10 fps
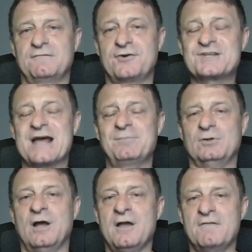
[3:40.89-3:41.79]
For
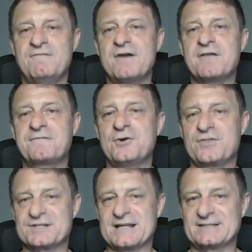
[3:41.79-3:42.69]
example, very few of
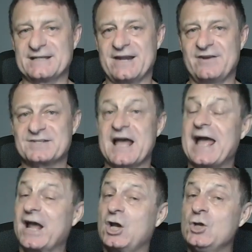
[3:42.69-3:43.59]
the centenarians
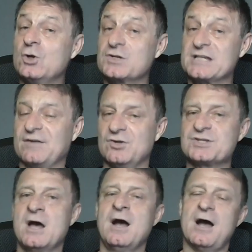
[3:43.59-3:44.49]
had glucose
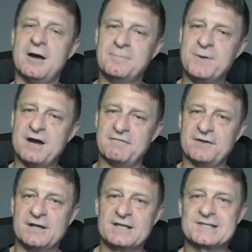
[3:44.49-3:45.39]
levels above
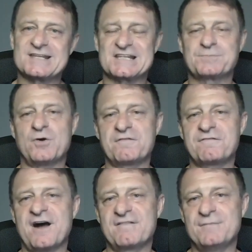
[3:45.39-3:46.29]
six point
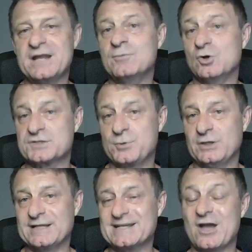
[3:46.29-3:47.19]
five millimoles per
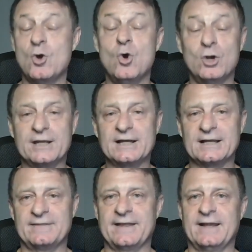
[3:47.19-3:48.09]
litre earlier
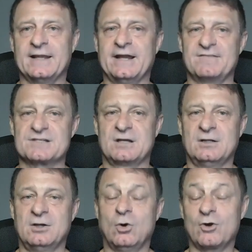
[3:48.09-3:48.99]
in their lives,
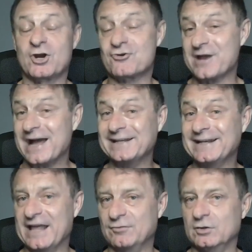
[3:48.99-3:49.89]
or a creatinine
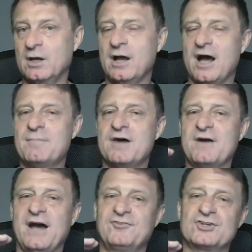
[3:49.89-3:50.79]
level above
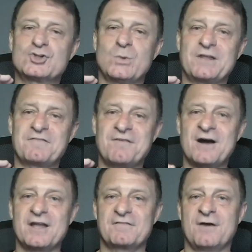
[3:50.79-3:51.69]
one hundred
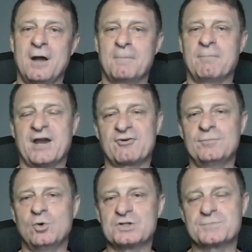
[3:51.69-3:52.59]
twenty-five
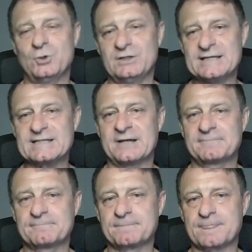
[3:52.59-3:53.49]
micromoles per litre.
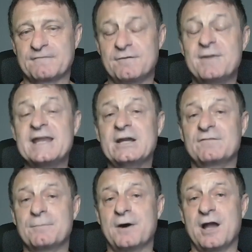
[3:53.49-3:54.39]
For many of
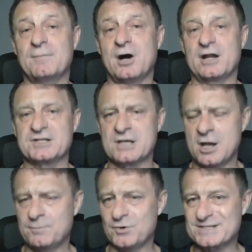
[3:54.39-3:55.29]
the
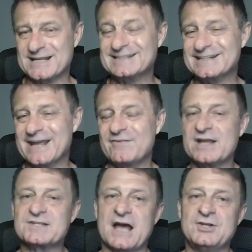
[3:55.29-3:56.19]
biomarkers, both
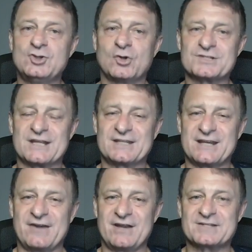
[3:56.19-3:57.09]
centenarians and
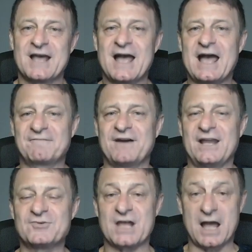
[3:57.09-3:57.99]
non-centenarians had
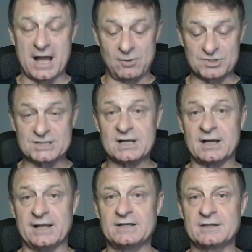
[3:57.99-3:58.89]
values
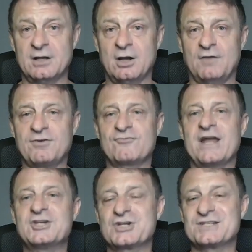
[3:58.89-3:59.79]
outside of the
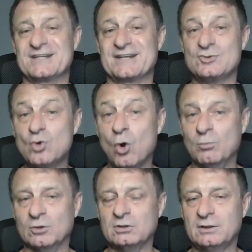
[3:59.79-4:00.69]
range considered
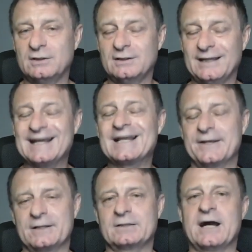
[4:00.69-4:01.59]
normal in
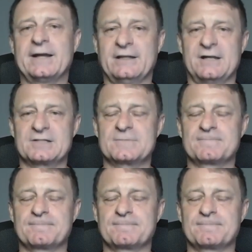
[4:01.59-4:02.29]
clinical guidelines.